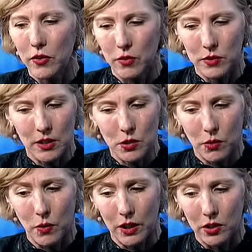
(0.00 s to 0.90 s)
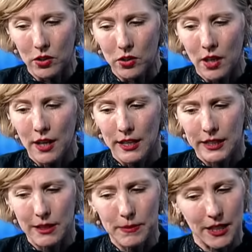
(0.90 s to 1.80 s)
The results were quite good. It
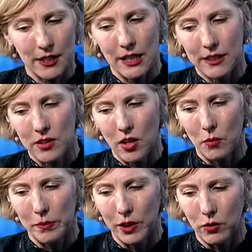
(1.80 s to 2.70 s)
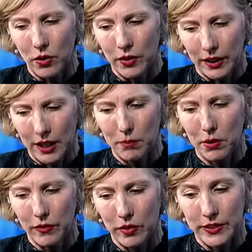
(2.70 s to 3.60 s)
seems that Netstar will be growing in a couple
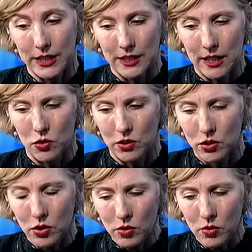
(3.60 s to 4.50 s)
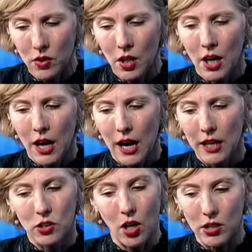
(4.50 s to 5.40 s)
of overseas countries too. Uh,
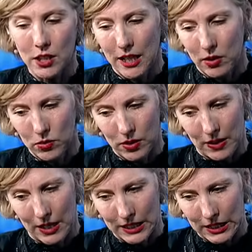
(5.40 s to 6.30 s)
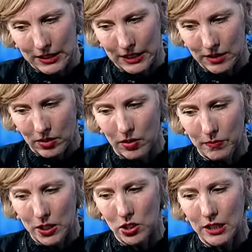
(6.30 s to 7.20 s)
Datatec, also in the IT sector, are
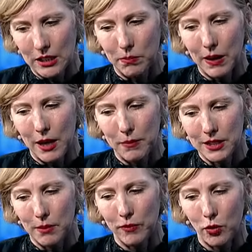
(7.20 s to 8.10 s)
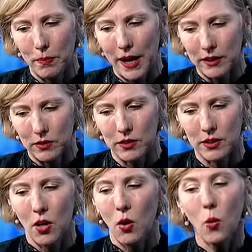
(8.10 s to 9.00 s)
mentioned as a buy by some of your panels
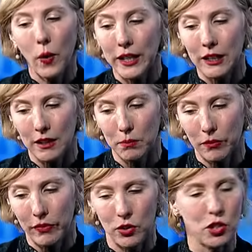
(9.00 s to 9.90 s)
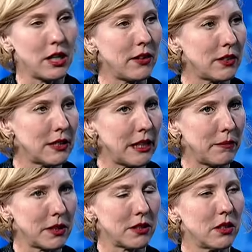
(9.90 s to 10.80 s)
or any other preferred share in the
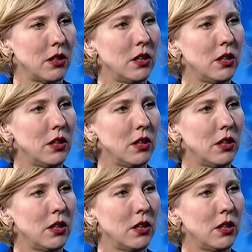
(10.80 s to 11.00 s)
segment.